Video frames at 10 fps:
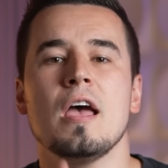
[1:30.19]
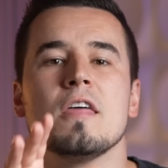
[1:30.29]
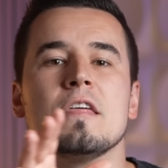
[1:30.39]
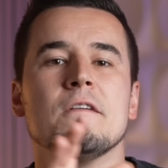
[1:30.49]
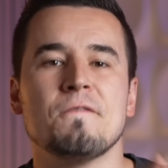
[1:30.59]

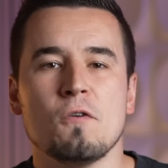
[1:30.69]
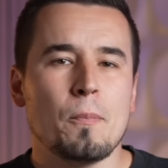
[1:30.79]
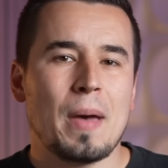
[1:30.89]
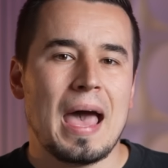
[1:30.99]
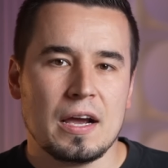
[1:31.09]
the full
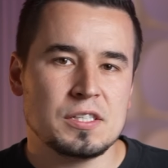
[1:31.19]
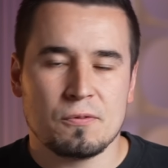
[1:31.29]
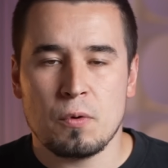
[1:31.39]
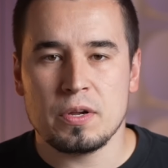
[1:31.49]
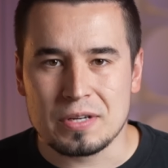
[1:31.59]
package
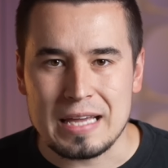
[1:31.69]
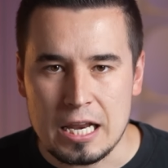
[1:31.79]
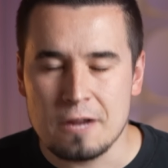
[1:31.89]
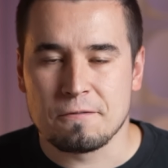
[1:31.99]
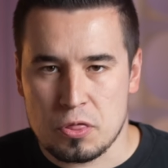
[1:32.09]
of what you're
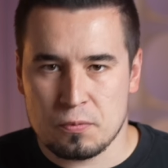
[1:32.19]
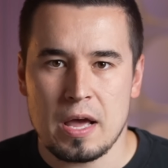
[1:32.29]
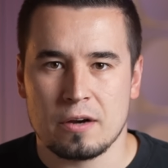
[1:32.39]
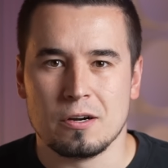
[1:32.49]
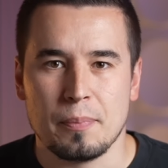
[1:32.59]
getting for three
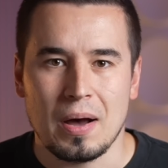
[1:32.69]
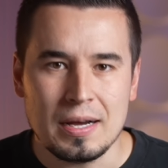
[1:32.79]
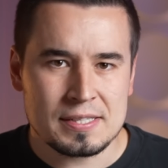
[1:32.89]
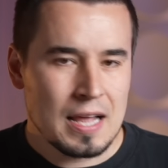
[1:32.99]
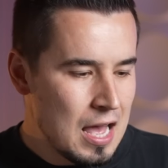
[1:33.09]
hundred
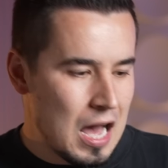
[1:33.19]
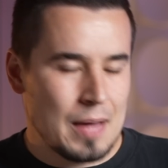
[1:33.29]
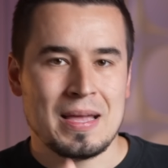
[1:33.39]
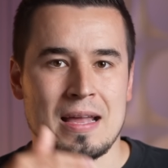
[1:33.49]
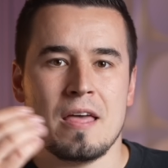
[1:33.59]
bucks, I
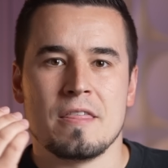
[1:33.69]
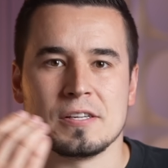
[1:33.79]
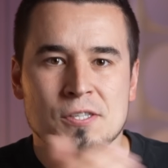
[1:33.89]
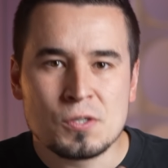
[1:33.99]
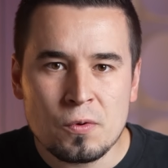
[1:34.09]
mean the
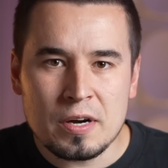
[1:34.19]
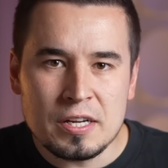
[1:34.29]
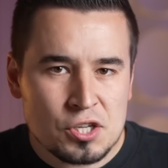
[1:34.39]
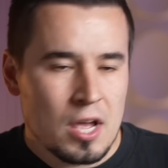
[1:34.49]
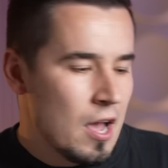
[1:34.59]
storage,